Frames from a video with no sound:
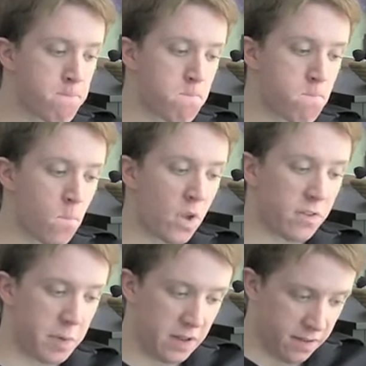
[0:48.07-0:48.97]
Each
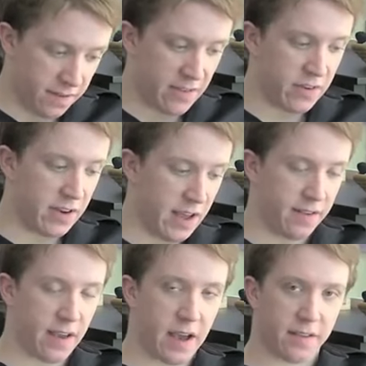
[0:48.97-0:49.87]
hopes to make a
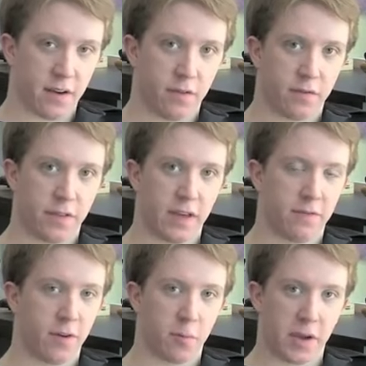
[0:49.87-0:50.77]
convincing case for
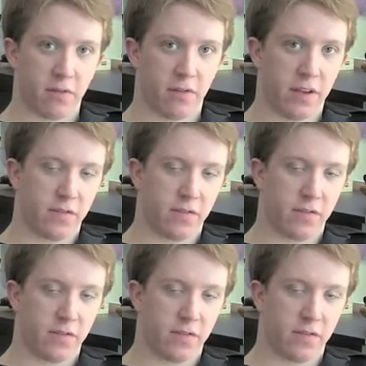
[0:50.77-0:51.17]
his method.